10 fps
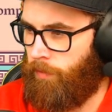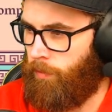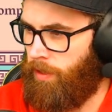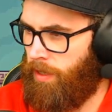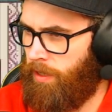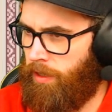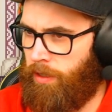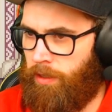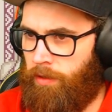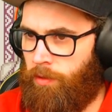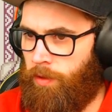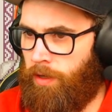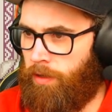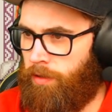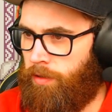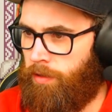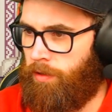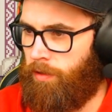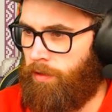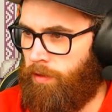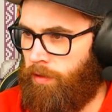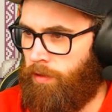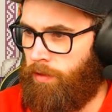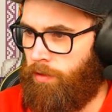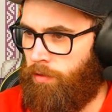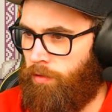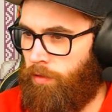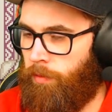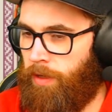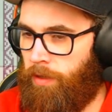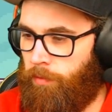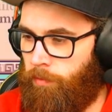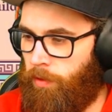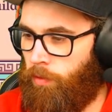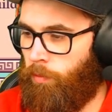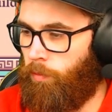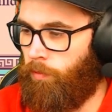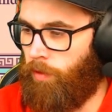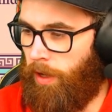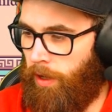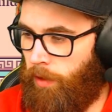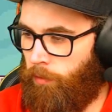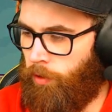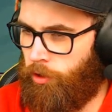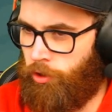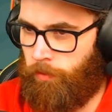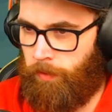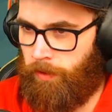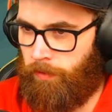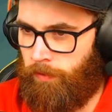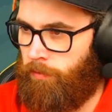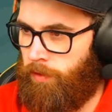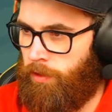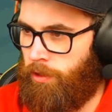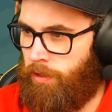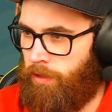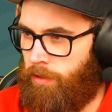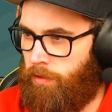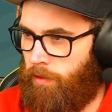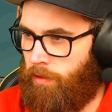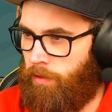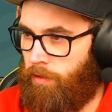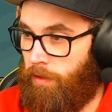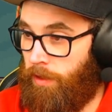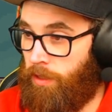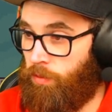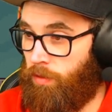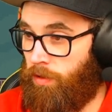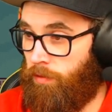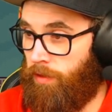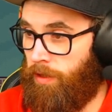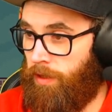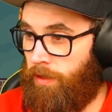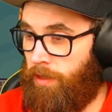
we had a quest. Oh, we need to build a, uh, a workshop now, which is this one. You need